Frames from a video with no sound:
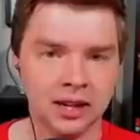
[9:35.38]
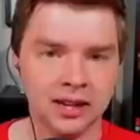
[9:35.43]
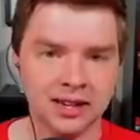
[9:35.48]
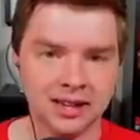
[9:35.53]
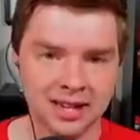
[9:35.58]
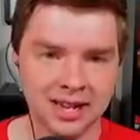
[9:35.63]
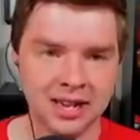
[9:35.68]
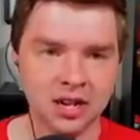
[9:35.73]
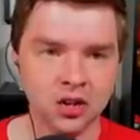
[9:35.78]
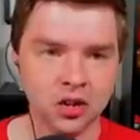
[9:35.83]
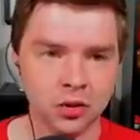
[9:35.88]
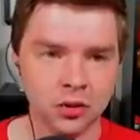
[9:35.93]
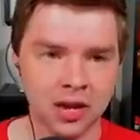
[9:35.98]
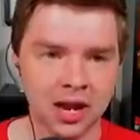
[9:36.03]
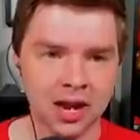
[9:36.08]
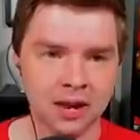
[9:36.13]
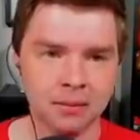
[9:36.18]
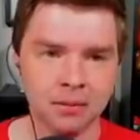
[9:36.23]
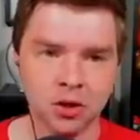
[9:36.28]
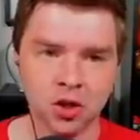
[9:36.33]
Gonna need you
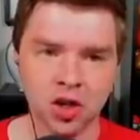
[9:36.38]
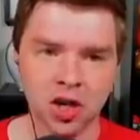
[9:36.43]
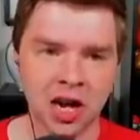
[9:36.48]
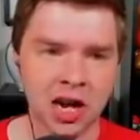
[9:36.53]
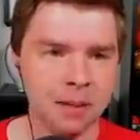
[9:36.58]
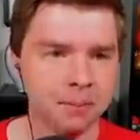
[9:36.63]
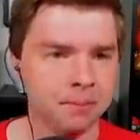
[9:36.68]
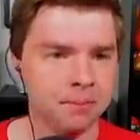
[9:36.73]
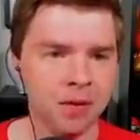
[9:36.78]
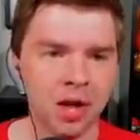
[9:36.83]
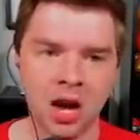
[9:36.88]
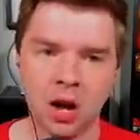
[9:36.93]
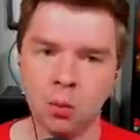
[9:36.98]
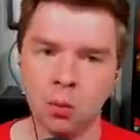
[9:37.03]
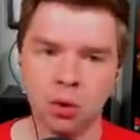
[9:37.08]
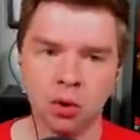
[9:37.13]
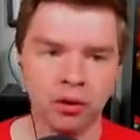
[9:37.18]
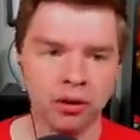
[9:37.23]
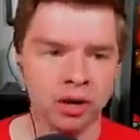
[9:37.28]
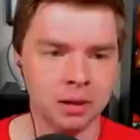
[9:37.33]
dead, Machop. Not
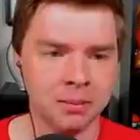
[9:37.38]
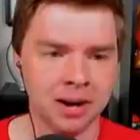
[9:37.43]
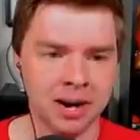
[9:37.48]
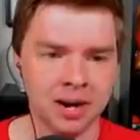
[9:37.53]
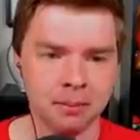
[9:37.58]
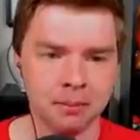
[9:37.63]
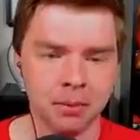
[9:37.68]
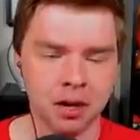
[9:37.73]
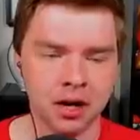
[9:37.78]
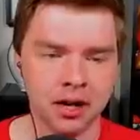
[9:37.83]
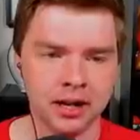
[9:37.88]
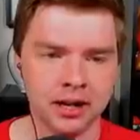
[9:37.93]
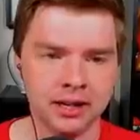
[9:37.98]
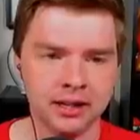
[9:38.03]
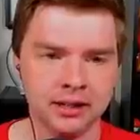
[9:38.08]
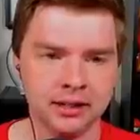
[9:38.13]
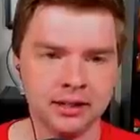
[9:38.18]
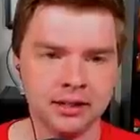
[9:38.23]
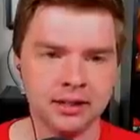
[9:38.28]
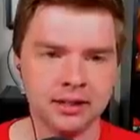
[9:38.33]
worried about it, buddy.
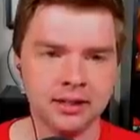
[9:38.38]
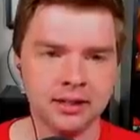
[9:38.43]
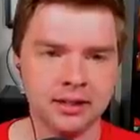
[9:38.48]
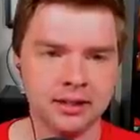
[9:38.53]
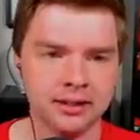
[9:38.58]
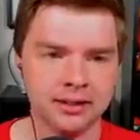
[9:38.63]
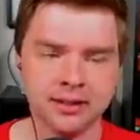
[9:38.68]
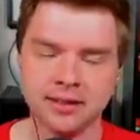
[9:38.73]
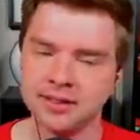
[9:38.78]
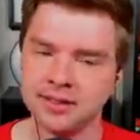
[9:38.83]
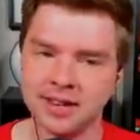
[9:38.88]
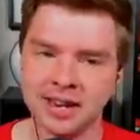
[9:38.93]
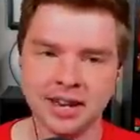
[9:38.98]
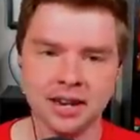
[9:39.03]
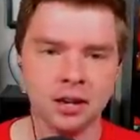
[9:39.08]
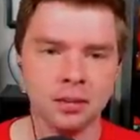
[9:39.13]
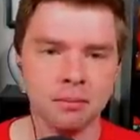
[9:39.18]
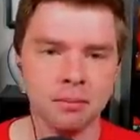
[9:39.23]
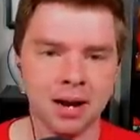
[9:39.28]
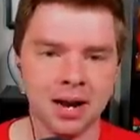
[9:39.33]
Just say
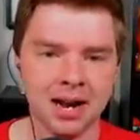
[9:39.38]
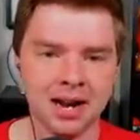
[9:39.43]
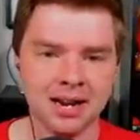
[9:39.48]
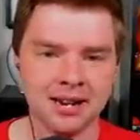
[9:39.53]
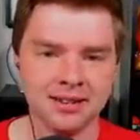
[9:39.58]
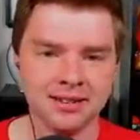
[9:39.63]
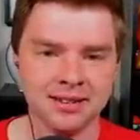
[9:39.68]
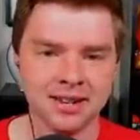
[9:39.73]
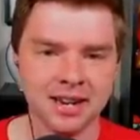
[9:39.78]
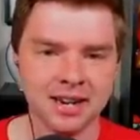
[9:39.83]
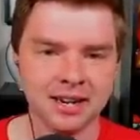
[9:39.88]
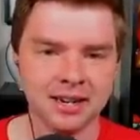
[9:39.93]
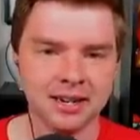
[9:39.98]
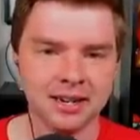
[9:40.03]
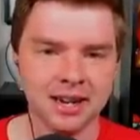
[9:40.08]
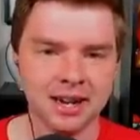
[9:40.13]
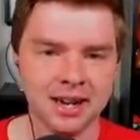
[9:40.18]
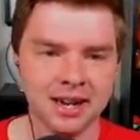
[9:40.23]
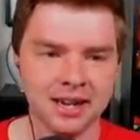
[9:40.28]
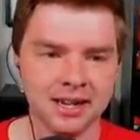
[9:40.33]
goodbye, say
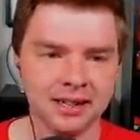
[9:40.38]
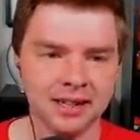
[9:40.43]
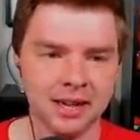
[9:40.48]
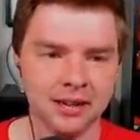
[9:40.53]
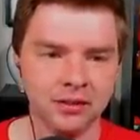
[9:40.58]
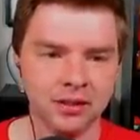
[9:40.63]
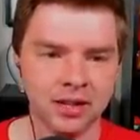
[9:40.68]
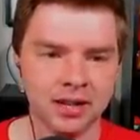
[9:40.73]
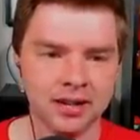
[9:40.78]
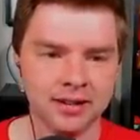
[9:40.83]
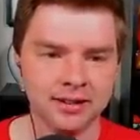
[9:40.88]
goodnight. Level